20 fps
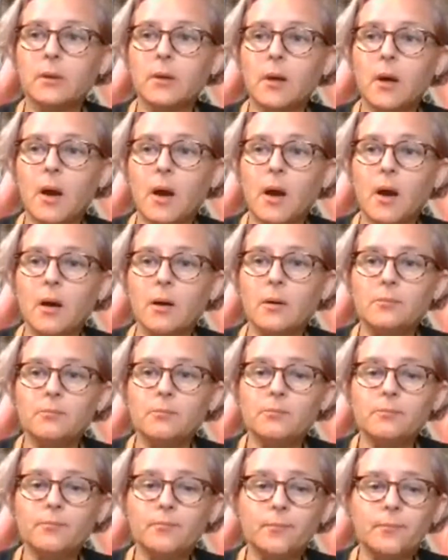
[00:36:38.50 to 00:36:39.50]
Um,
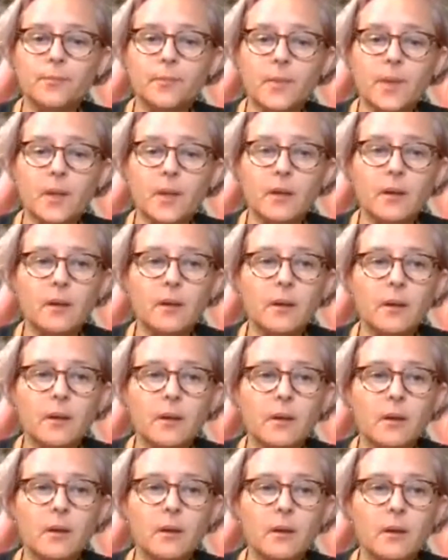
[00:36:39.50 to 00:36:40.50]

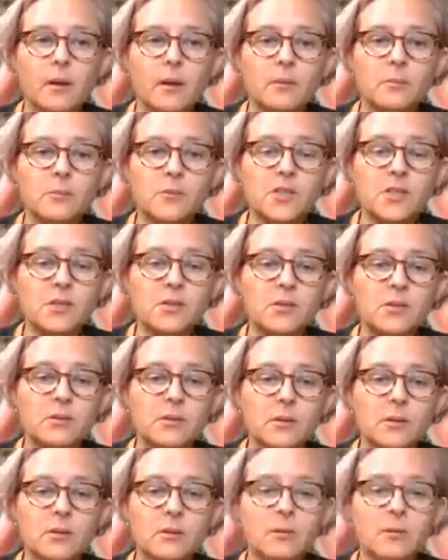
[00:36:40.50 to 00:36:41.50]
I'm still
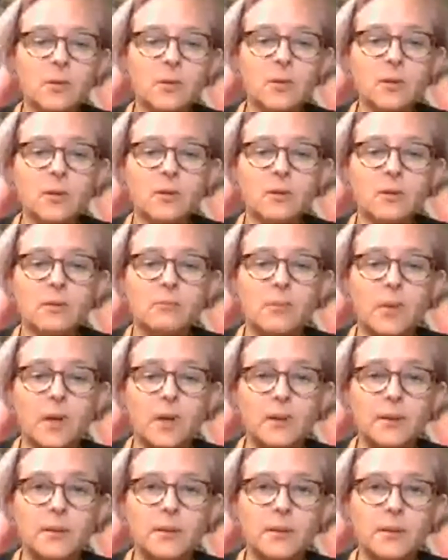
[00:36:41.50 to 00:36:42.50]
in my
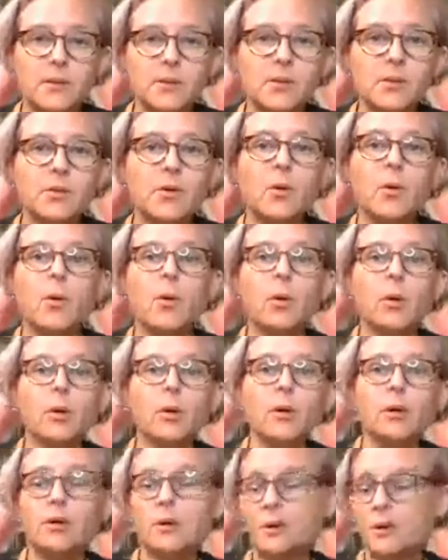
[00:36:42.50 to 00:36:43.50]
Discord,
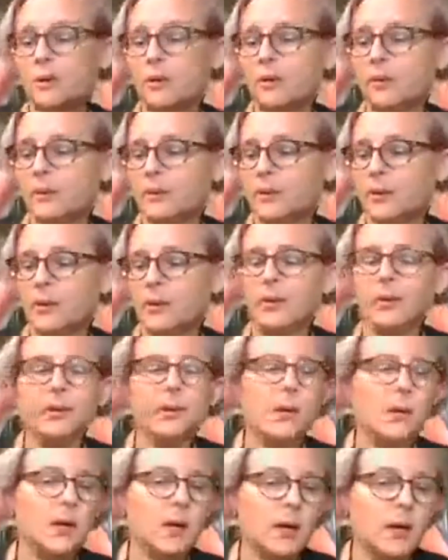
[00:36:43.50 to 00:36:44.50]

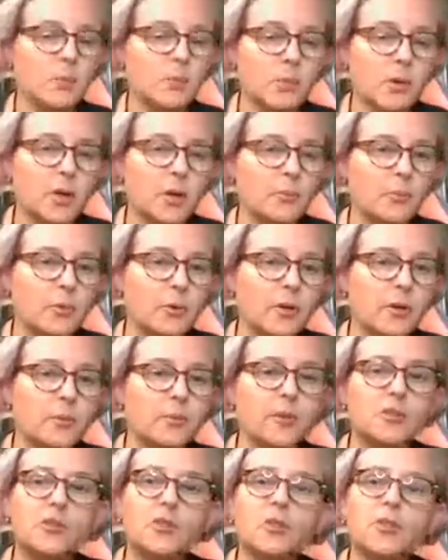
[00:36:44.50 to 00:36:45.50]
but I'm pretty much just
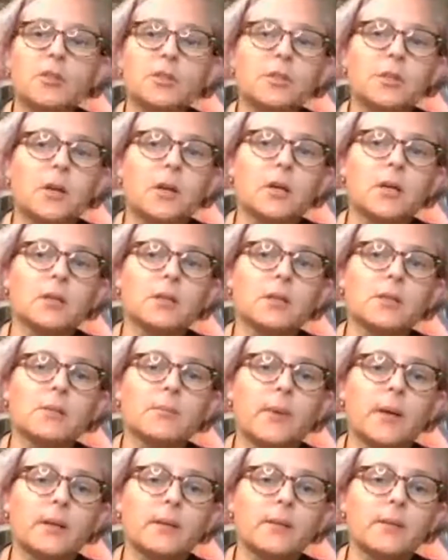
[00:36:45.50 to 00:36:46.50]
talking to
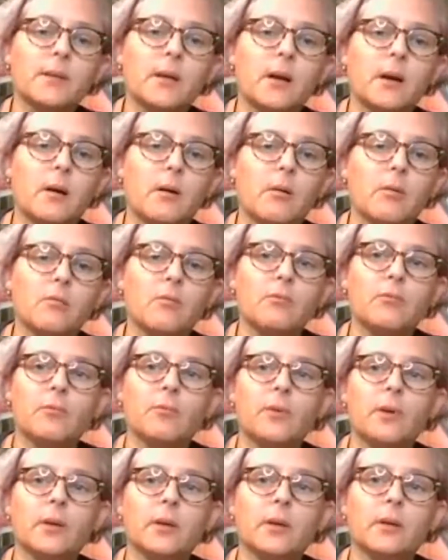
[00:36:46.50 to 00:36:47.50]
myself.
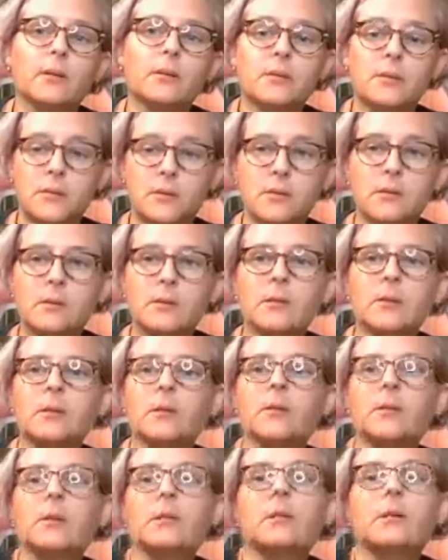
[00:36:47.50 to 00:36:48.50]
It's
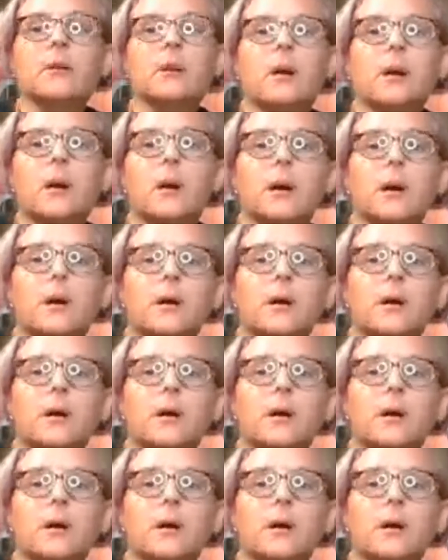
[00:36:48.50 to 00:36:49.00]
um,